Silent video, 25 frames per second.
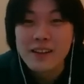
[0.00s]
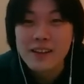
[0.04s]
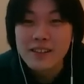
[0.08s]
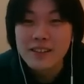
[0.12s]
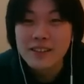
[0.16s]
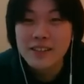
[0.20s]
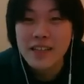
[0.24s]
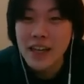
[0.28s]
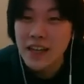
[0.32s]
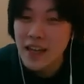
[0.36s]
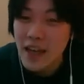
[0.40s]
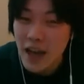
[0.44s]

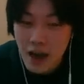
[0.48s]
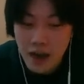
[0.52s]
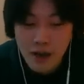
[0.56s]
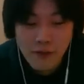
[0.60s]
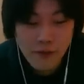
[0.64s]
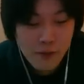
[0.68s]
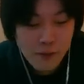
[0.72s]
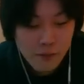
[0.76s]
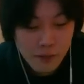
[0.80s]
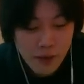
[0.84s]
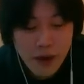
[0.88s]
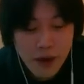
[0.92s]

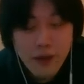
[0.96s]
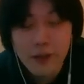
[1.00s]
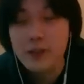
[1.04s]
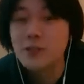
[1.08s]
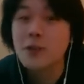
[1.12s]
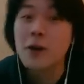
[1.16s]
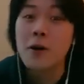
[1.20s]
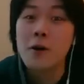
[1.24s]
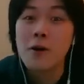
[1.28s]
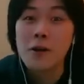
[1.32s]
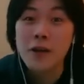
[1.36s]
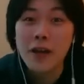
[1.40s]
DeCalvin
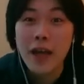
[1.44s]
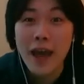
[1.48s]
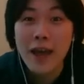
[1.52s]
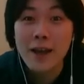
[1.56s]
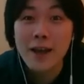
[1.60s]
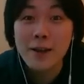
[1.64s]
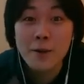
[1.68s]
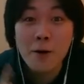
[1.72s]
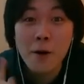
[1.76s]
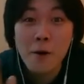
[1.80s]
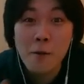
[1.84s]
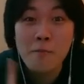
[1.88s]
Brothers,
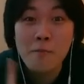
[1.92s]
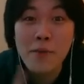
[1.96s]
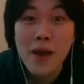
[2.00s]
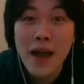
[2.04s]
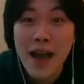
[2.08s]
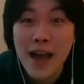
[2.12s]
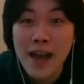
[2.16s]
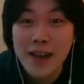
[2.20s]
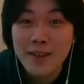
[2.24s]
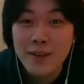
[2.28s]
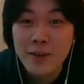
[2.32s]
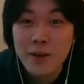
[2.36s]
okay, not
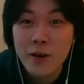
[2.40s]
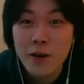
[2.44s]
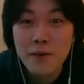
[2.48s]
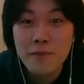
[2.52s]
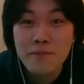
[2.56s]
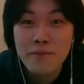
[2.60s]
bad, not